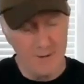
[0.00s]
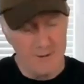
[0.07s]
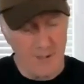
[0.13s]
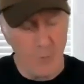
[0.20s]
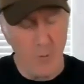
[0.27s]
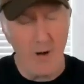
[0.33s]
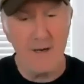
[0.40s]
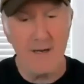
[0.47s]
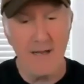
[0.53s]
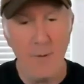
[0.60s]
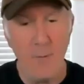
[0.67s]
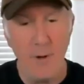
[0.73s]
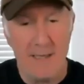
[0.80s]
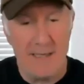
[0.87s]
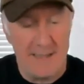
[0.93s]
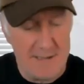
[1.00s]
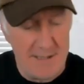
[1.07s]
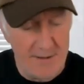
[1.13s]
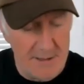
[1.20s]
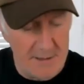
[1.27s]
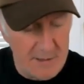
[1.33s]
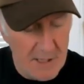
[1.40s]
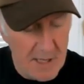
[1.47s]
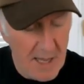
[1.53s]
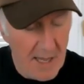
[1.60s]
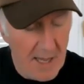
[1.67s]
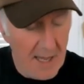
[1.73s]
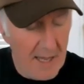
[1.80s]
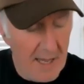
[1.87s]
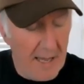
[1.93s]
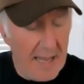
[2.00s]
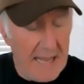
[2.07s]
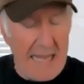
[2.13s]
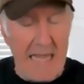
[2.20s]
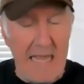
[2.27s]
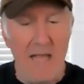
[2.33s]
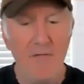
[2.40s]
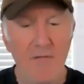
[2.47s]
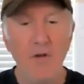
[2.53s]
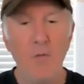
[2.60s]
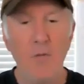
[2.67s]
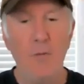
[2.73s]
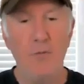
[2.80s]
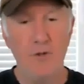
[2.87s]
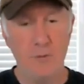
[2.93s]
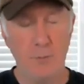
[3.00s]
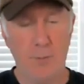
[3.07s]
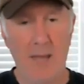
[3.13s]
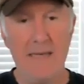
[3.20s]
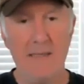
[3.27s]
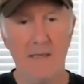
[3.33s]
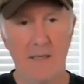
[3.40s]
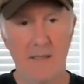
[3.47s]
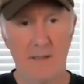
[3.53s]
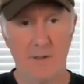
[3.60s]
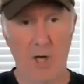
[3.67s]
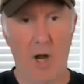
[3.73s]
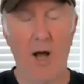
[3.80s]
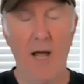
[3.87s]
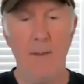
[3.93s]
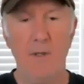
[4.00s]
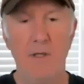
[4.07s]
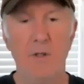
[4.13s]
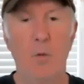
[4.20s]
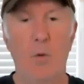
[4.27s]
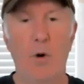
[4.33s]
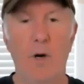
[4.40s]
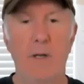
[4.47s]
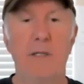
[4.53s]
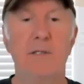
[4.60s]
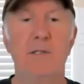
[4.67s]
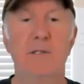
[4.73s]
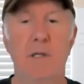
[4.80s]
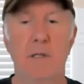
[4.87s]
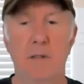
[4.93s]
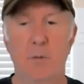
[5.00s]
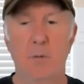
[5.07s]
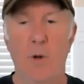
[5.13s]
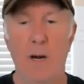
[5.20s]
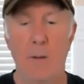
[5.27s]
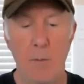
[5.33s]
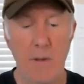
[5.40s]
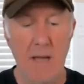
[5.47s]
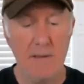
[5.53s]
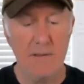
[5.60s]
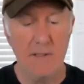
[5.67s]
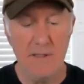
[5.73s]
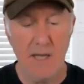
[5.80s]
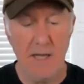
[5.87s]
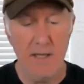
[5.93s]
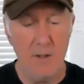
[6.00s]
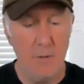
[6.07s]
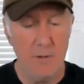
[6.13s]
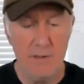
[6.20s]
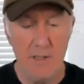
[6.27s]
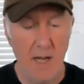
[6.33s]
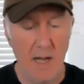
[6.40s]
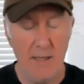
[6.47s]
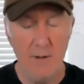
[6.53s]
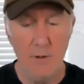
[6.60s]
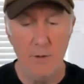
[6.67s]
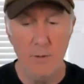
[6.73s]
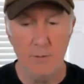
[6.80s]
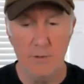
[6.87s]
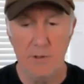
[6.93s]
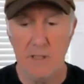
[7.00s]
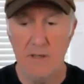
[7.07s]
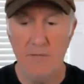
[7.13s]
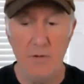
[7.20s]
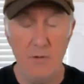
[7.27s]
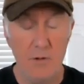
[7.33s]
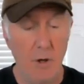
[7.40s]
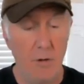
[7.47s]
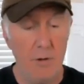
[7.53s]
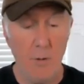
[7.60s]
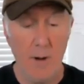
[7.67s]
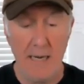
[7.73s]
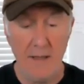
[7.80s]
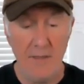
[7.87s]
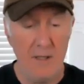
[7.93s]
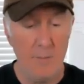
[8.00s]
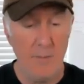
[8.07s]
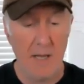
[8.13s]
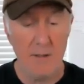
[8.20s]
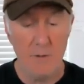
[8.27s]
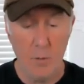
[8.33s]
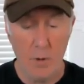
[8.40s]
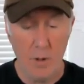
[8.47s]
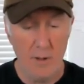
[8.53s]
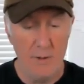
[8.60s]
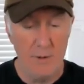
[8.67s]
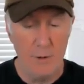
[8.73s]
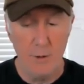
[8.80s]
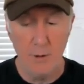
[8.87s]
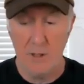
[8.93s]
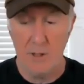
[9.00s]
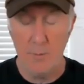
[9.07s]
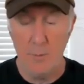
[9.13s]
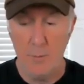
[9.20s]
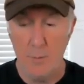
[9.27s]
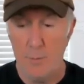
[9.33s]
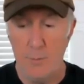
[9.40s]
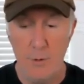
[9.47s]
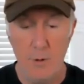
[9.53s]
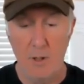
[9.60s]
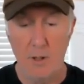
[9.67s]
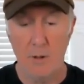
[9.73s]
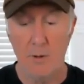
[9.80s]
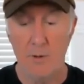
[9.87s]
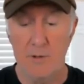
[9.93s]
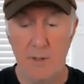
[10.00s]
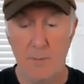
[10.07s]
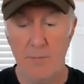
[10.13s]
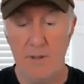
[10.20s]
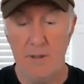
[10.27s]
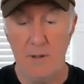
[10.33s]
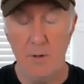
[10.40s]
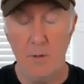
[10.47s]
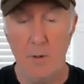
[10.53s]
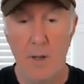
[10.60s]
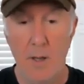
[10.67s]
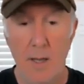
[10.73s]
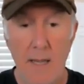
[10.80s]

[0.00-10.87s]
Because I want to get to this. If you've spent time in New Orleans, what I'm about to tell you is not news. If you don't know anything about New Orleans, you're going to learn something new.